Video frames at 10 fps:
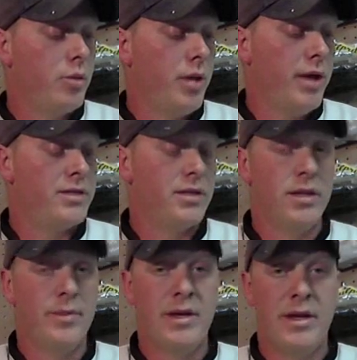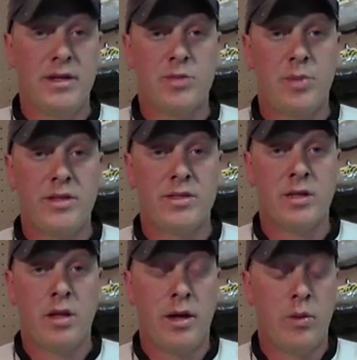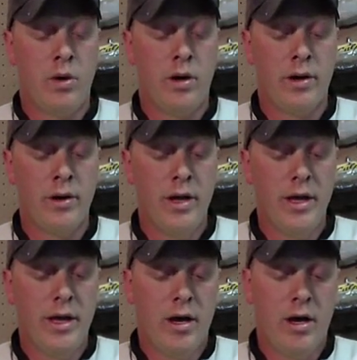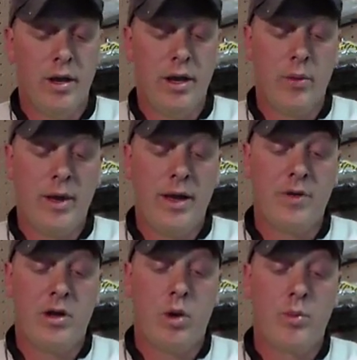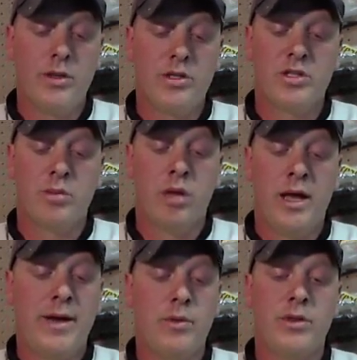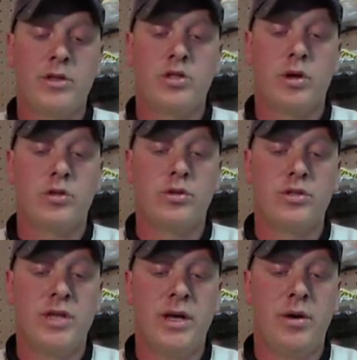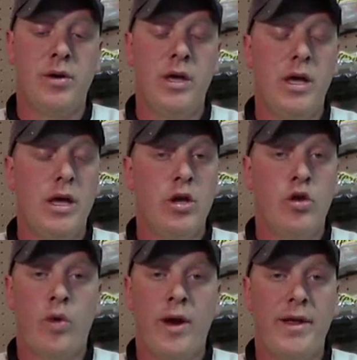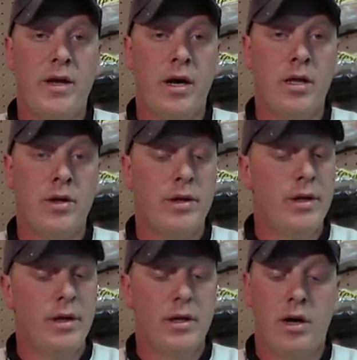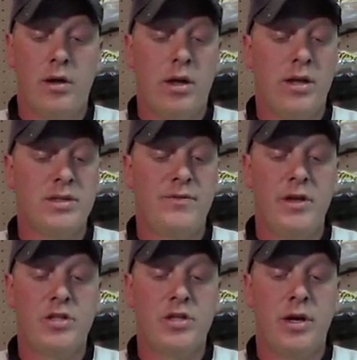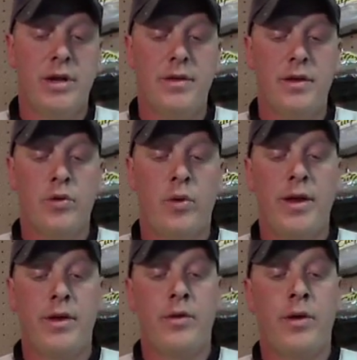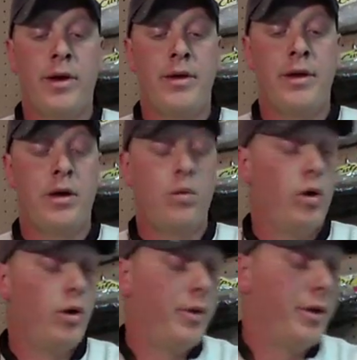plastic, something that displaces a lot of water. Here we have a culprit, just a black with a chartreuse tail. Great color, caught lots of fish on it. Great worm